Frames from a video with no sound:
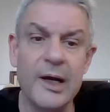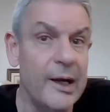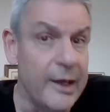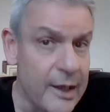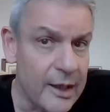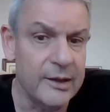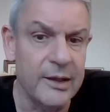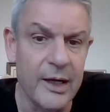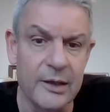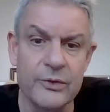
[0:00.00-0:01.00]
a clinically
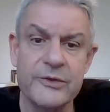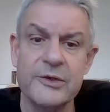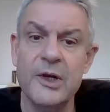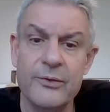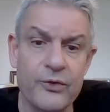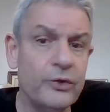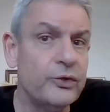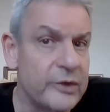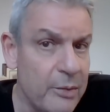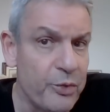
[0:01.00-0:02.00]
diagnosed
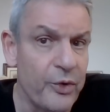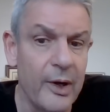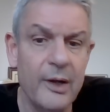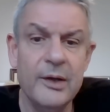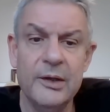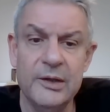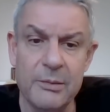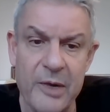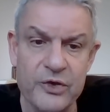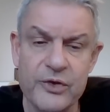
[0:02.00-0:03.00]
frontotemporal
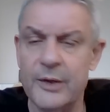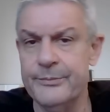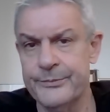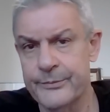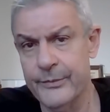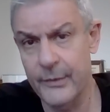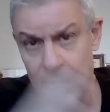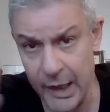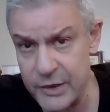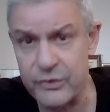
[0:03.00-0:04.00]
dementia.
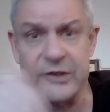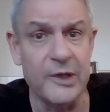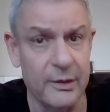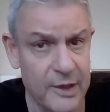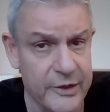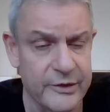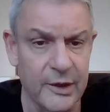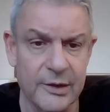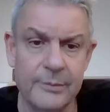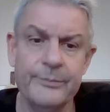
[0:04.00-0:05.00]
Interesting case
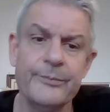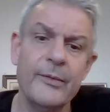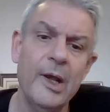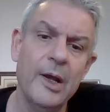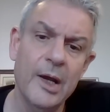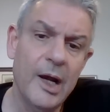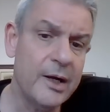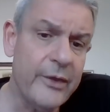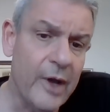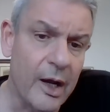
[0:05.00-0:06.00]
study.
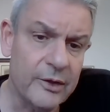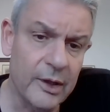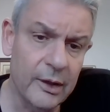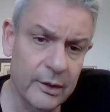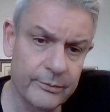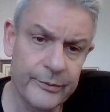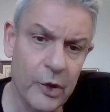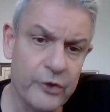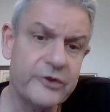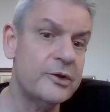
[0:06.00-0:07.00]
Another article,
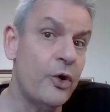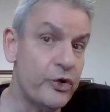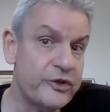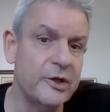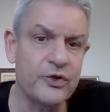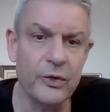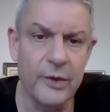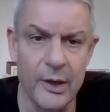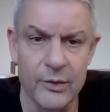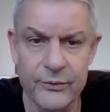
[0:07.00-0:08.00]
Austin
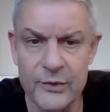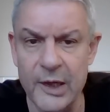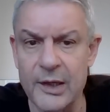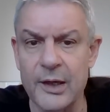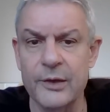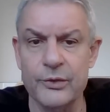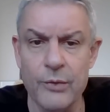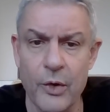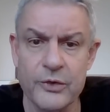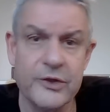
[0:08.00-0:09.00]
Journal of Clinical
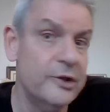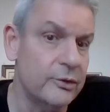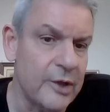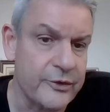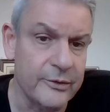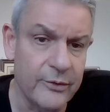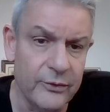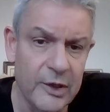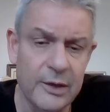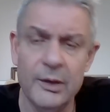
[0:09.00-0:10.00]
Neurology,
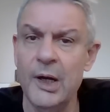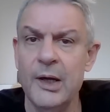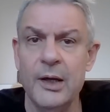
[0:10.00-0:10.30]
2015,